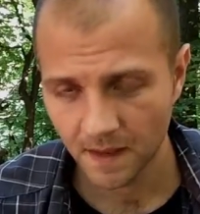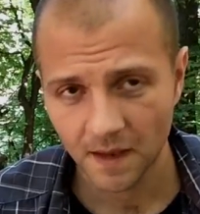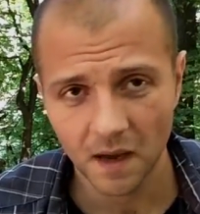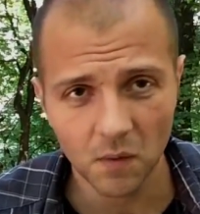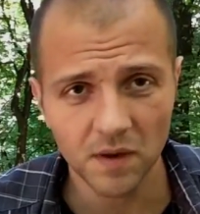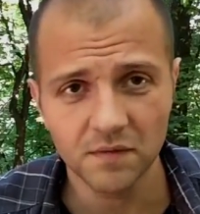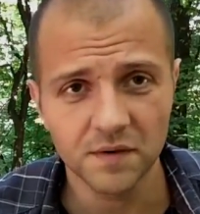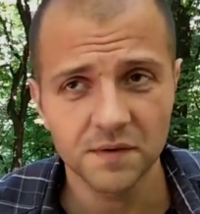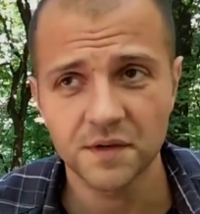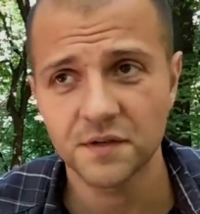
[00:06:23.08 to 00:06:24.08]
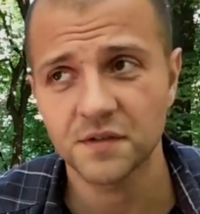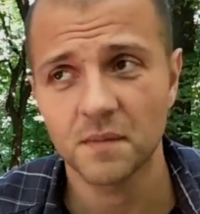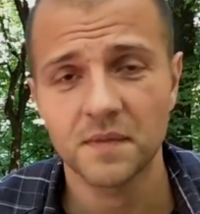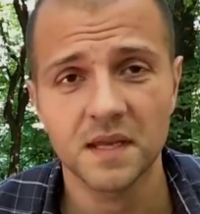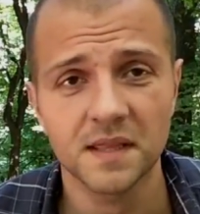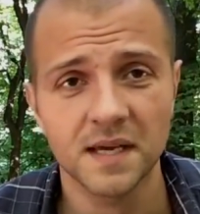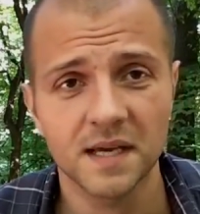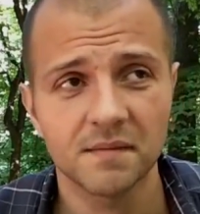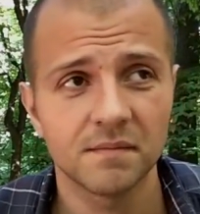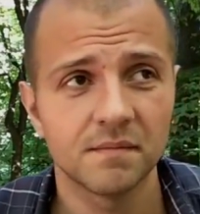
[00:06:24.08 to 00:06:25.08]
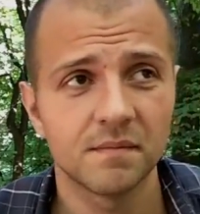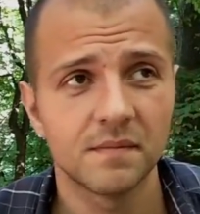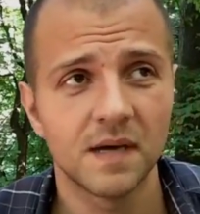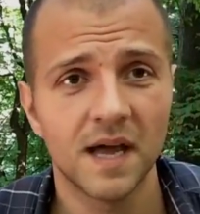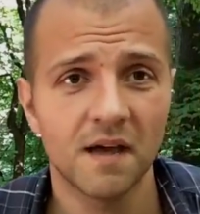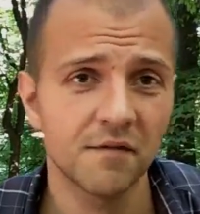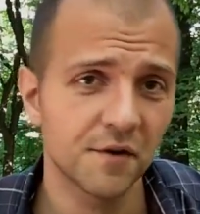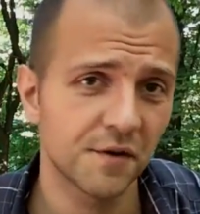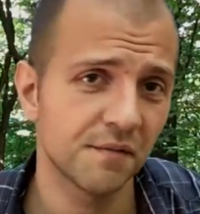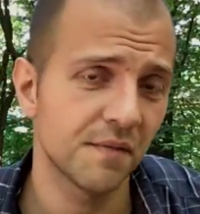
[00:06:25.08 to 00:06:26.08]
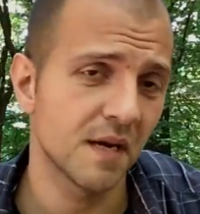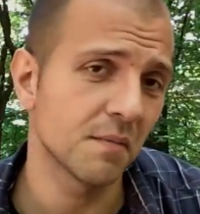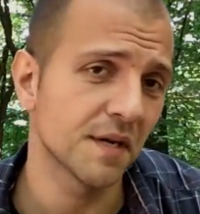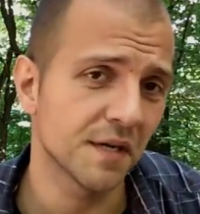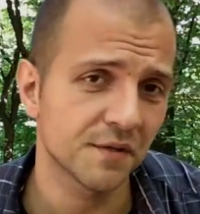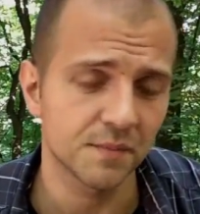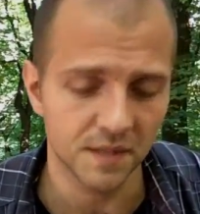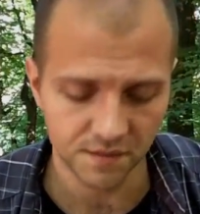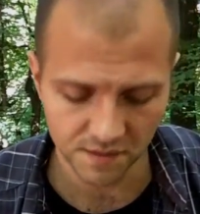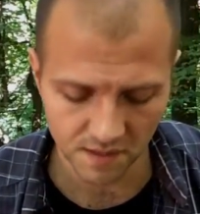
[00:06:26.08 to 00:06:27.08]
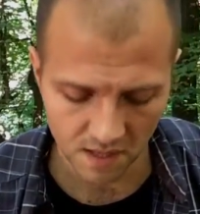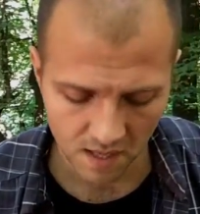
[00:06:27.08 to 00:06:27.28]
However, here's something that I haven't heard anybody else mention.